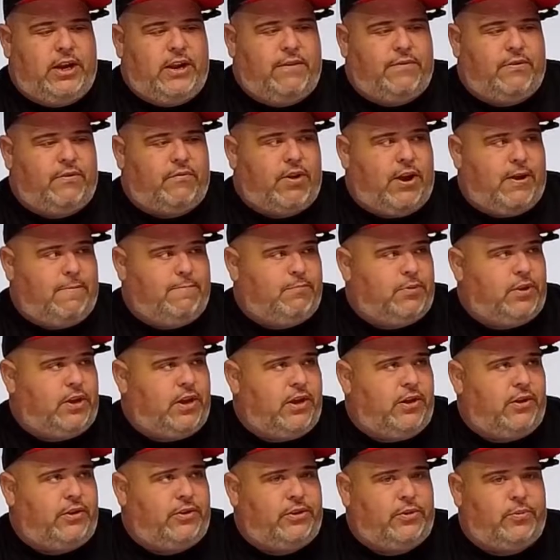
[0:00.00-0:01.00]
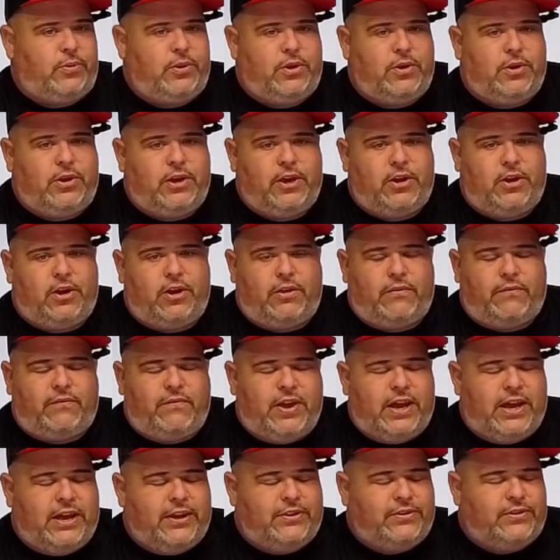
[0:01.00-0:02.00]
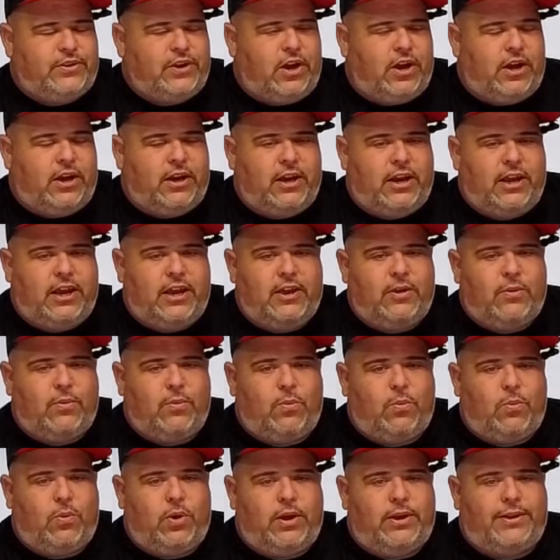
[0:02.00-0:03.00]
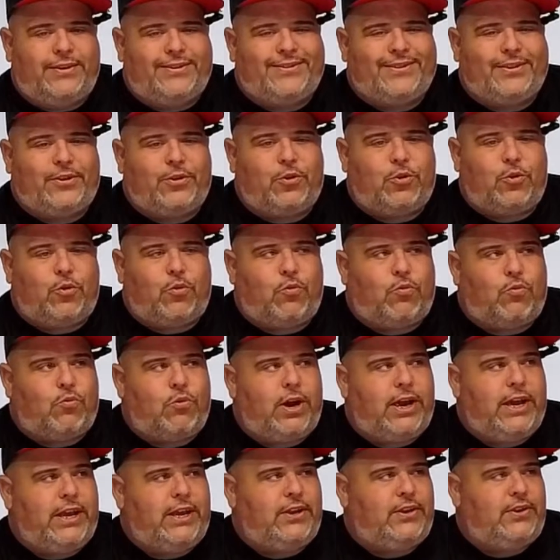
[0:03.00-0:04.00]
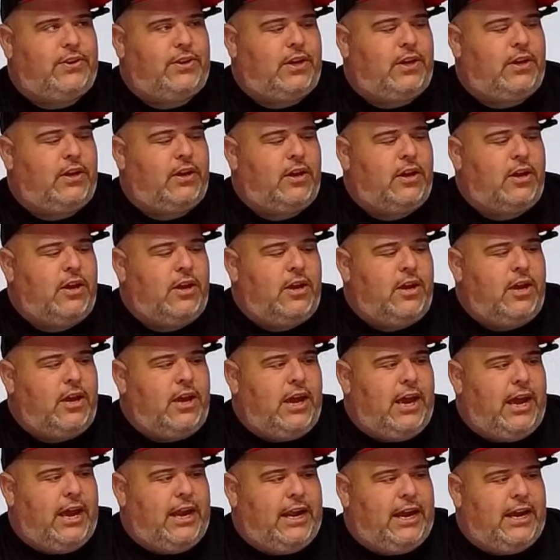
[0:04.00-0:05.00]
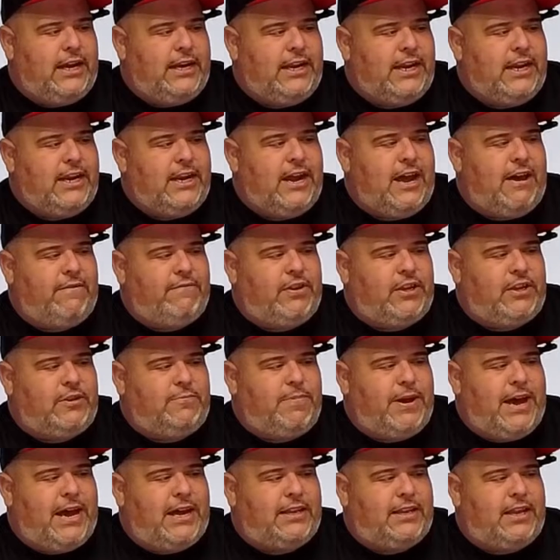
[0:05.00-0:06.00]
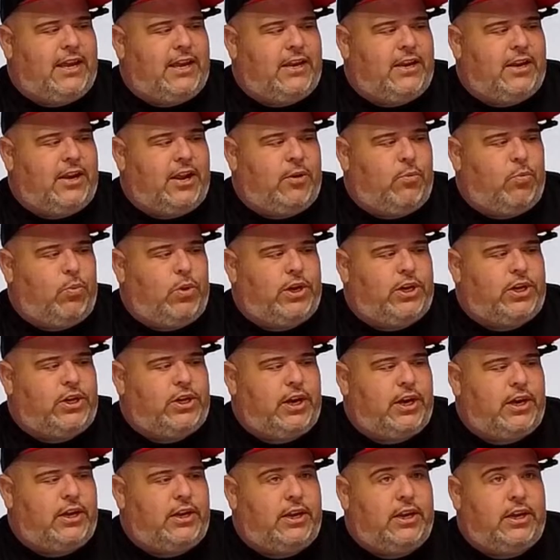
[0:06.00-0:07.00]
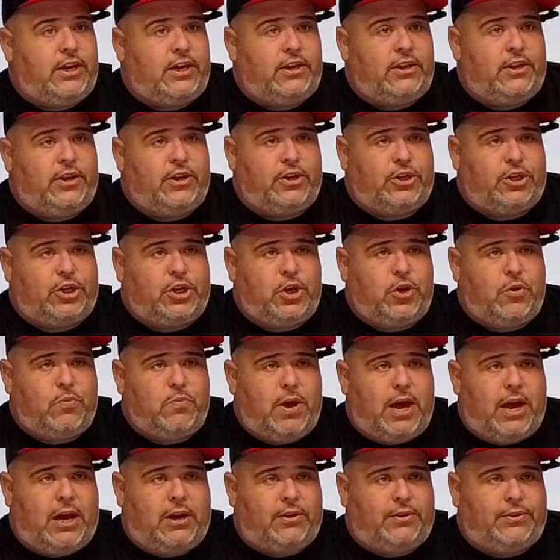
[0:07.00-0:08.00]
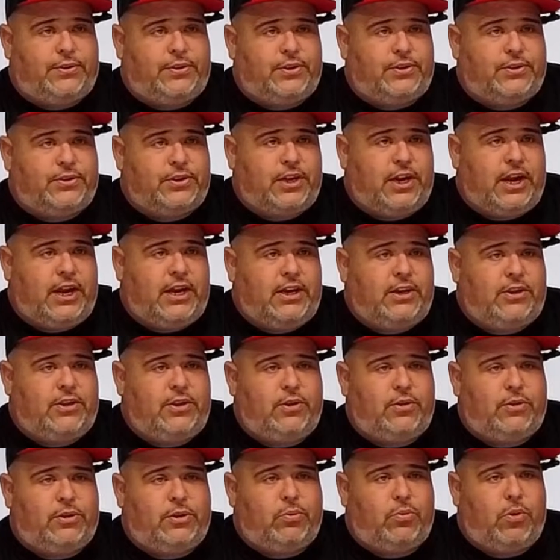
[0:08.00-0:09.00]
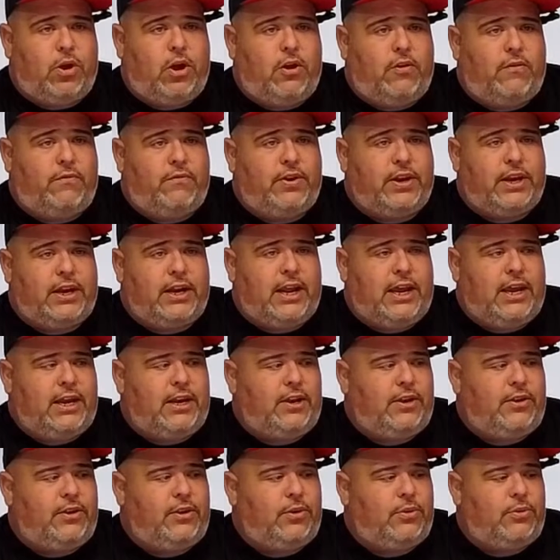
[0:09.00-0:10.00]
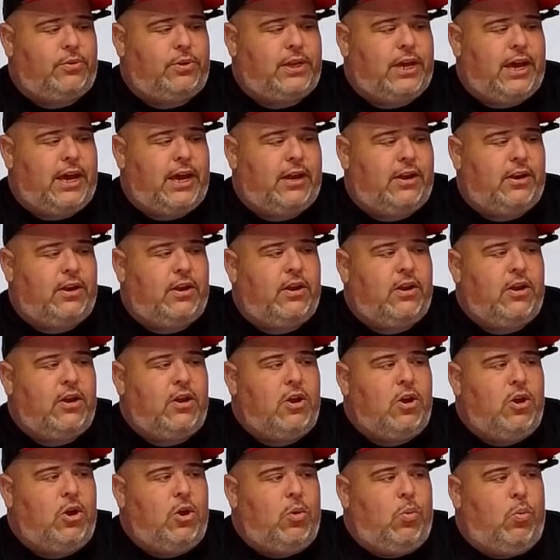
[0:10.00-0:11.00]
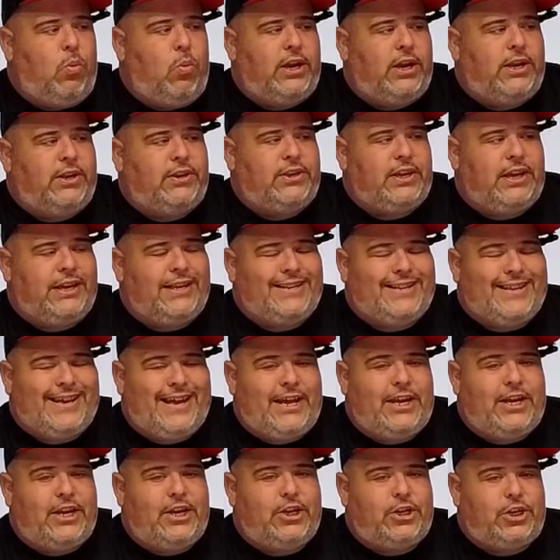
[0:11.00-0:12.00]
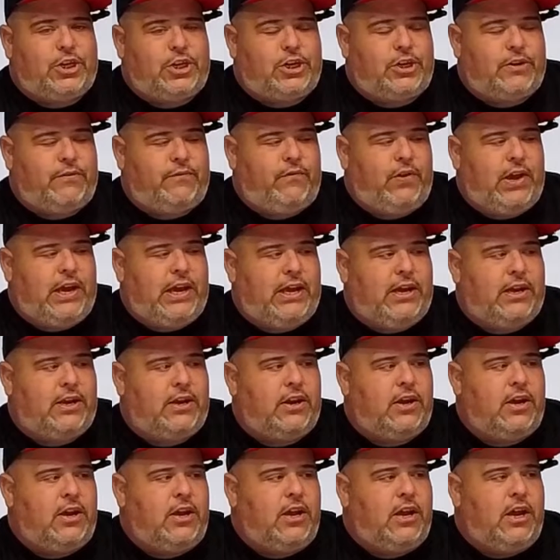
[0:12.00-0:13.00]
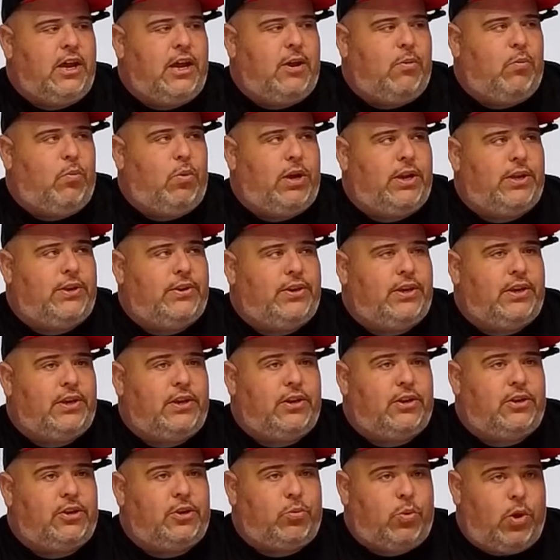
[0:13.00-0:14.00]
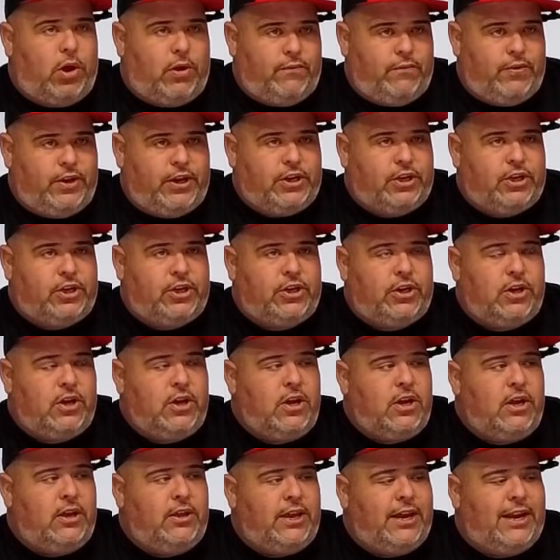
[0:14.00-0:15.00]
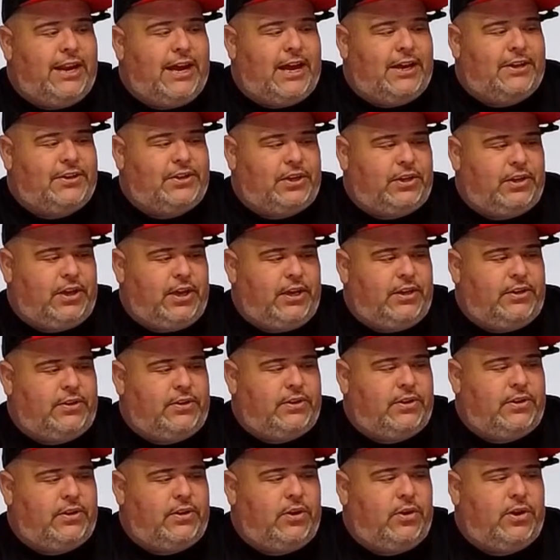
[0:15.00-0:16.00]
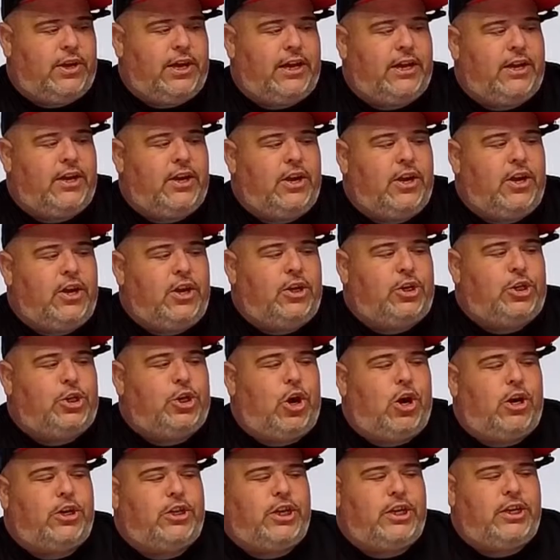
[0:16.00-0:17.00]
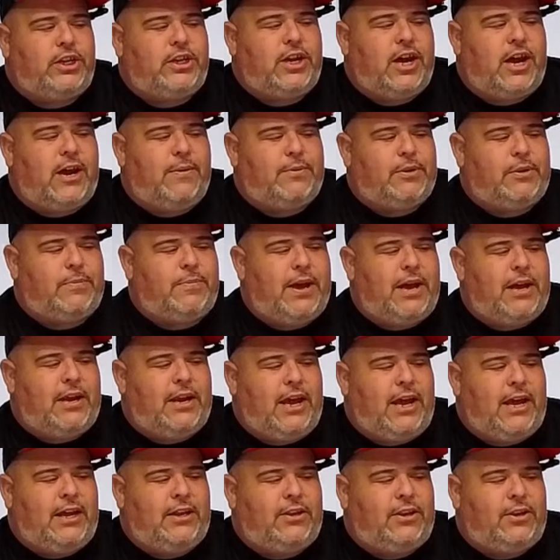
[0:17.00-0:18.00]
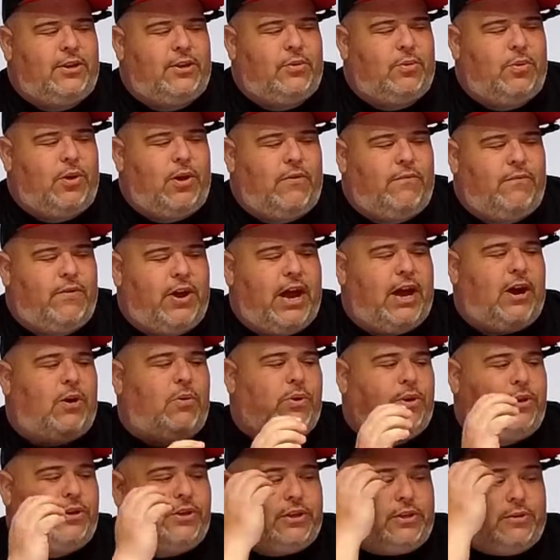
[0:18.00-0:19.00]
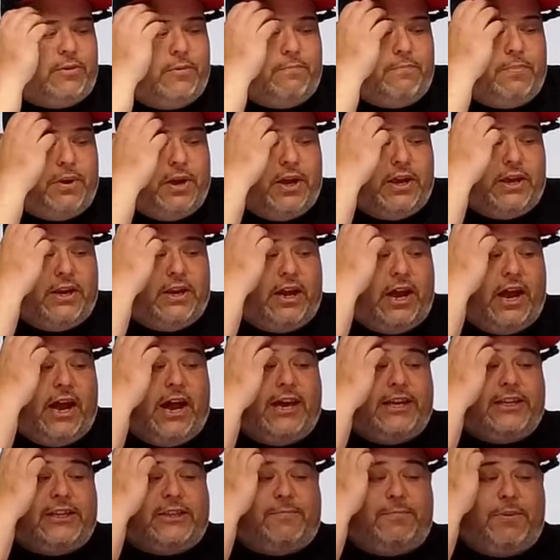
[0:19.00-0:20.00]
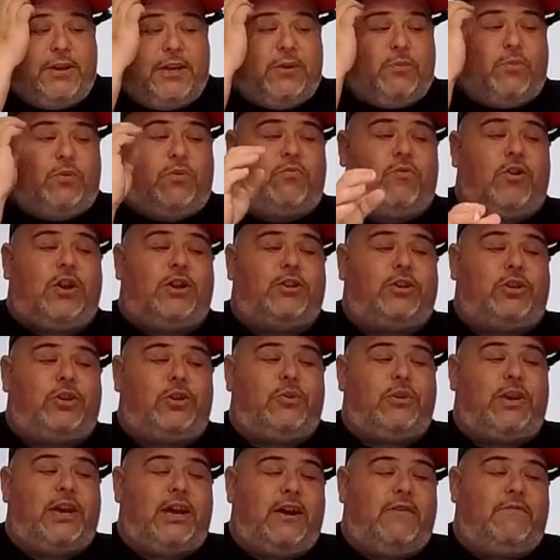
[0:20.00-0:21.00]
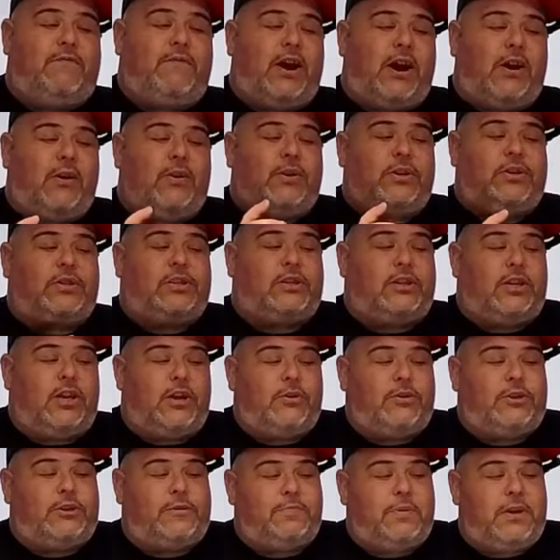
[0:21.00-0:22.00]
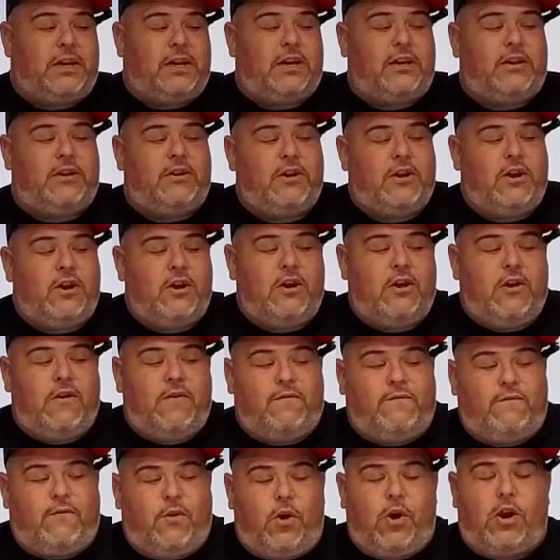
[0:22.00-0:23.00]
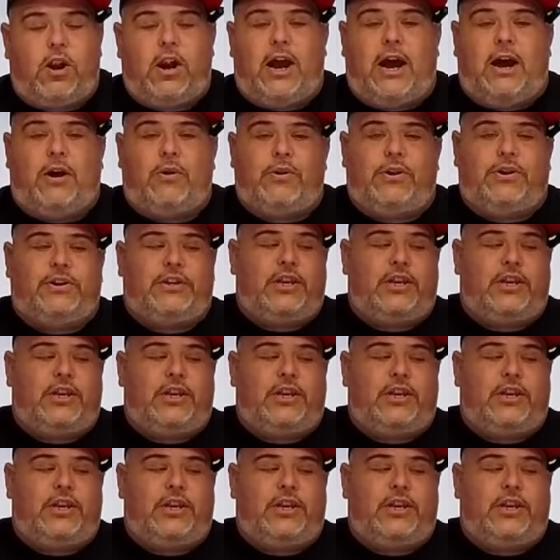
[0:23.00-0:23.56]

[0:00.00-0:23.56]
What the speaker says: and we didn't have the right plug, so we couldn't get all the fans on. It was crazy. And I didn't have these back then, and I wish I did. There's two models. There's an 8212 and an 8210. One is a 10-inch fan, and one is a 12-inch that oscillates. Okay, charging time is about 8 to 12 hours, but high speed will run 2.5 hours, low speed 4